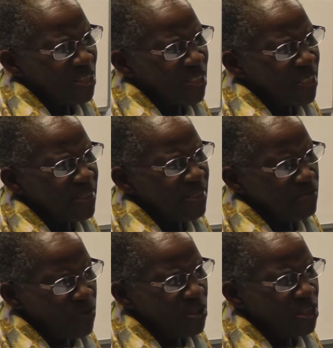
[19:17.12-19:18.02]
that they
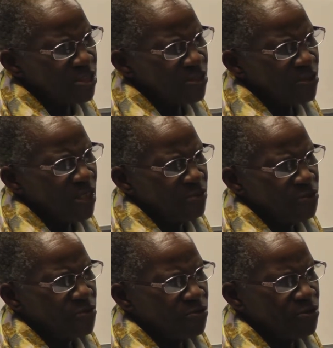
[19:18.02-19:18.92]
want to
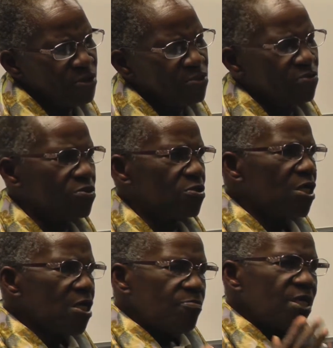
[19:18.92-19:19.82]
go to the doctor.
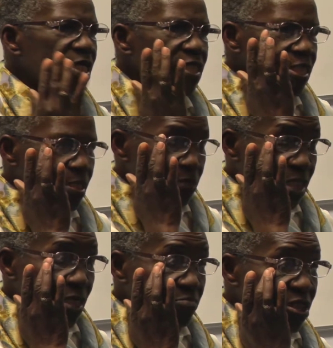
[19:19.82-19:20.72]
Because
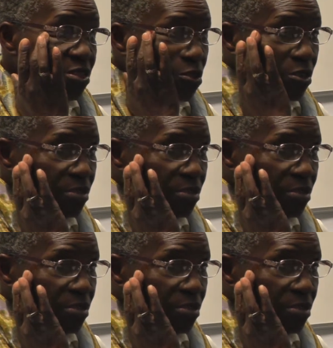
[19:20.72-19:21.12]
sometimes it's not